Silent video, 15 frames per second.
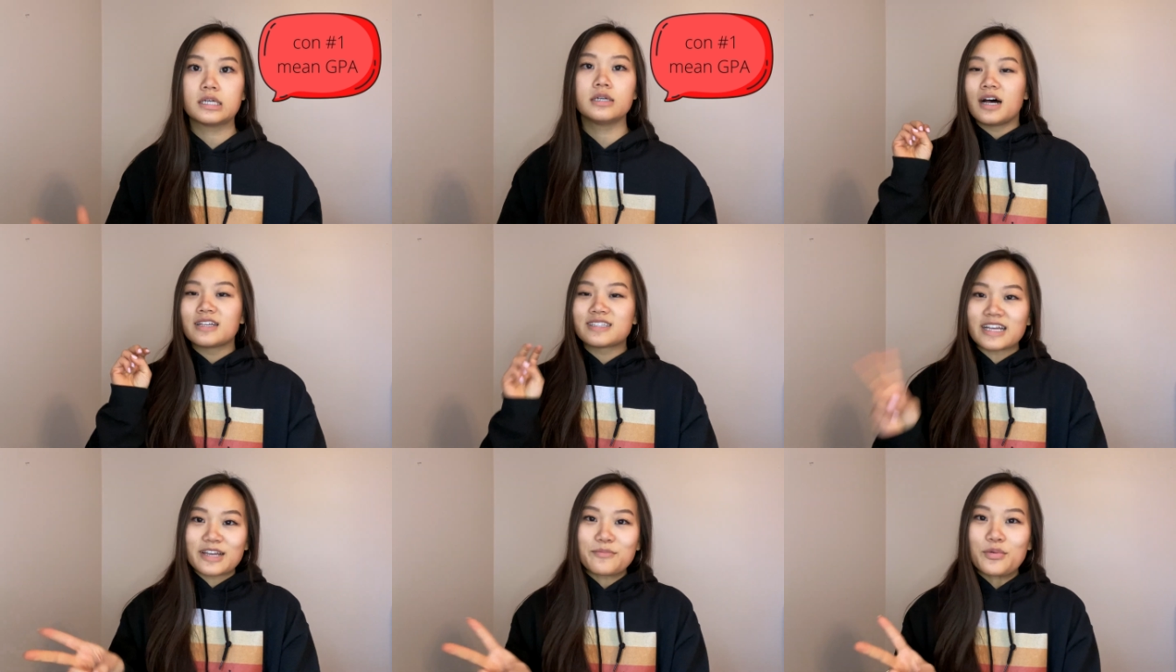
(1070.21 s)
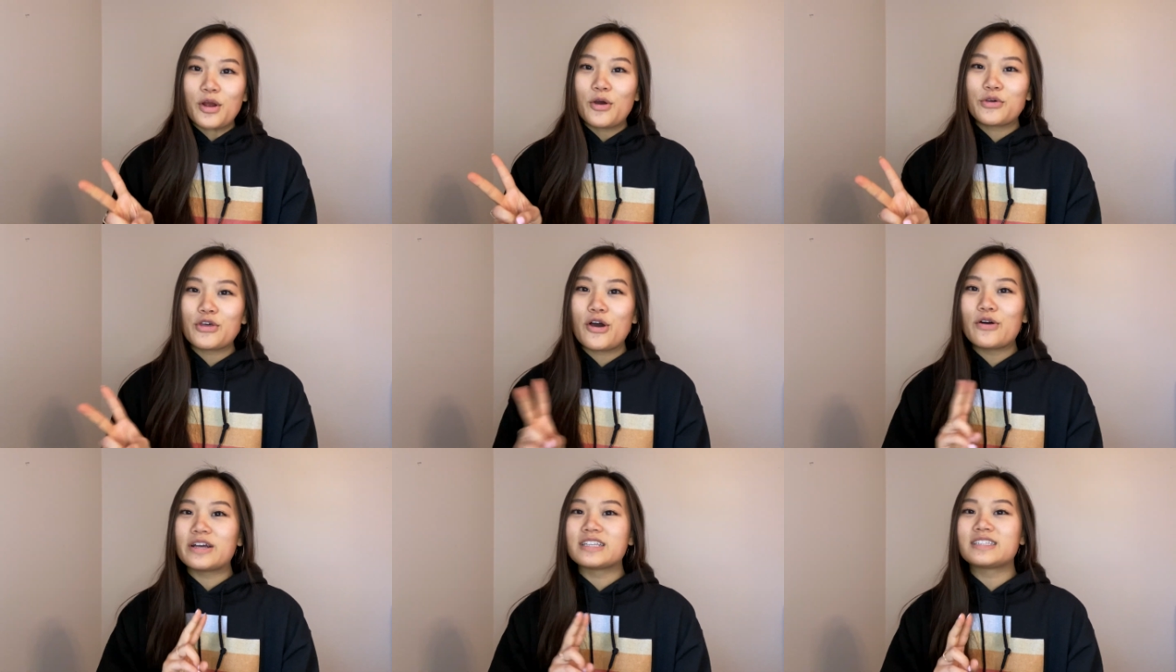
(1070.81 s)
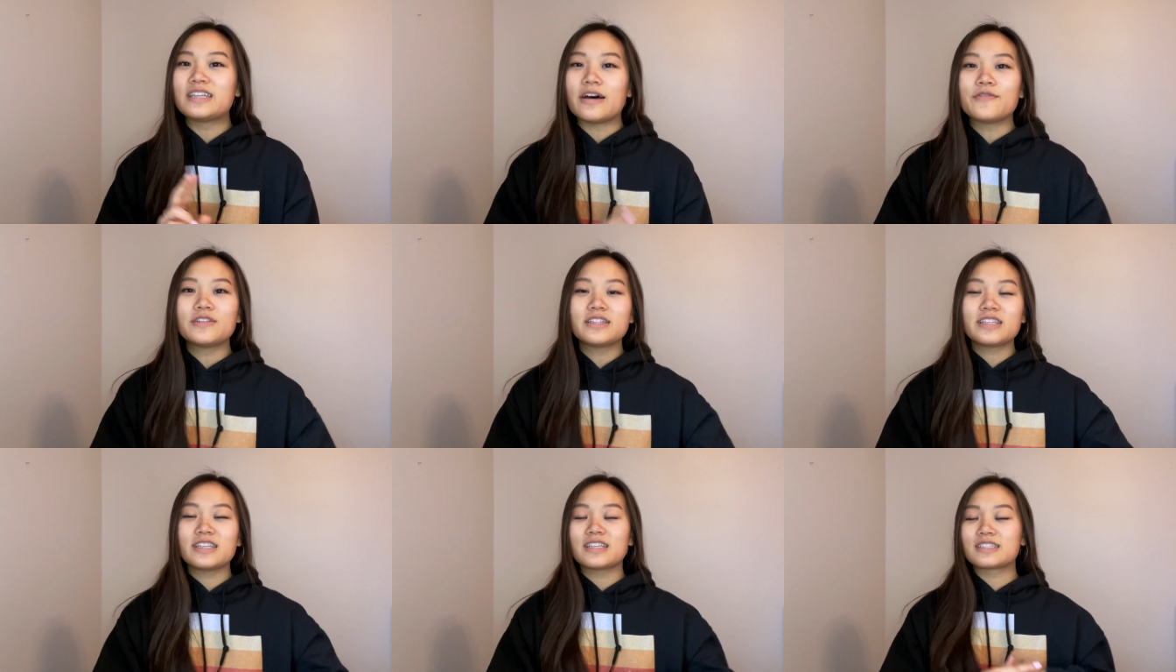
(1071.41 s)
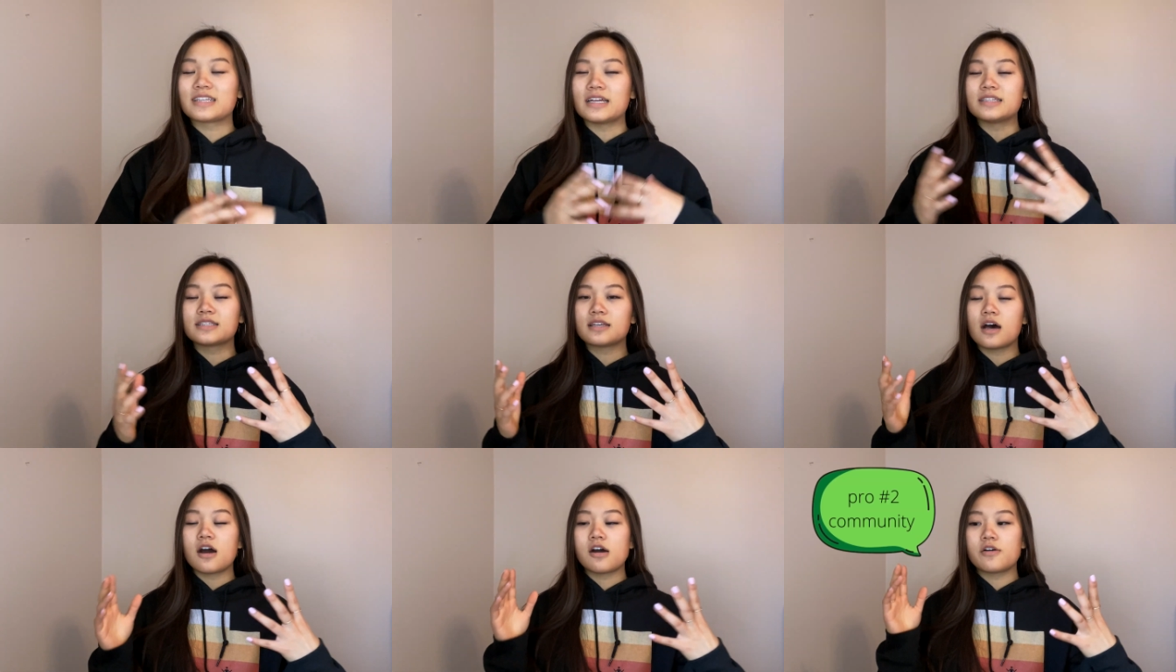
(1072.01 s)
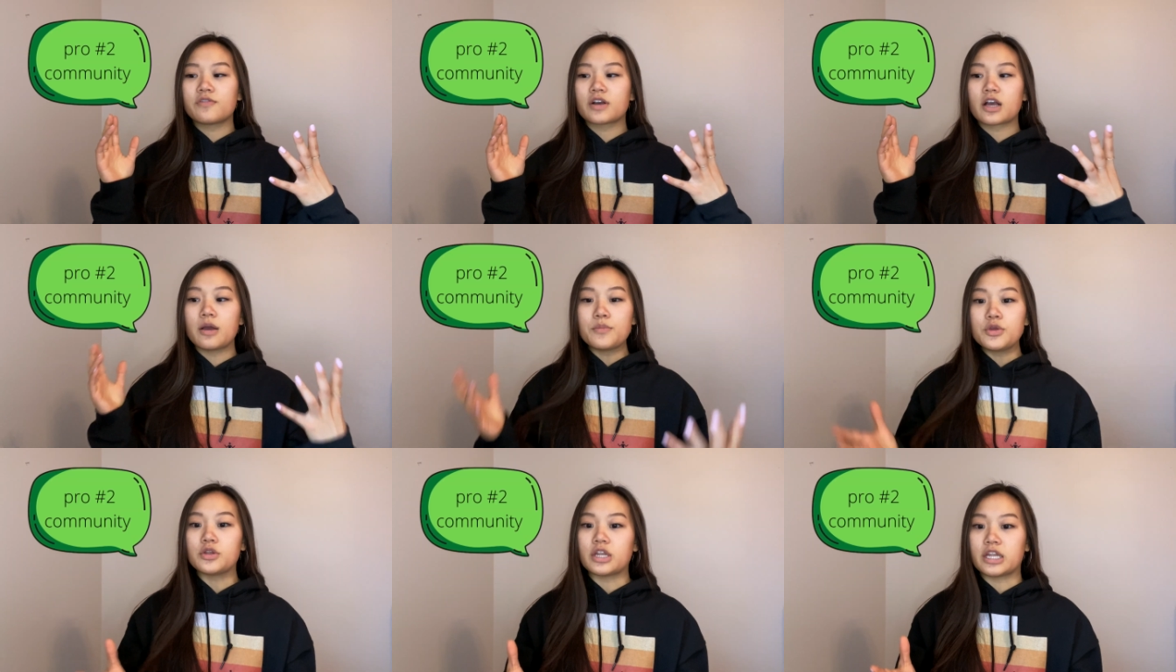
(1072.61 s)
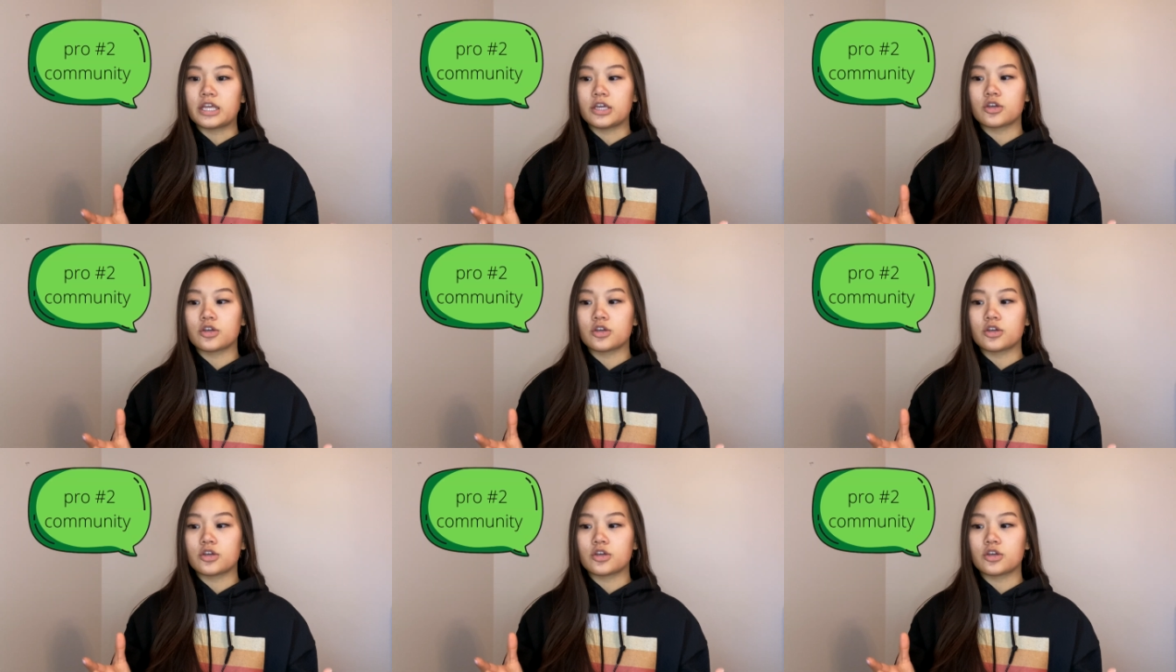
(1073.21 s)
A second pro though is definitely the sense of community.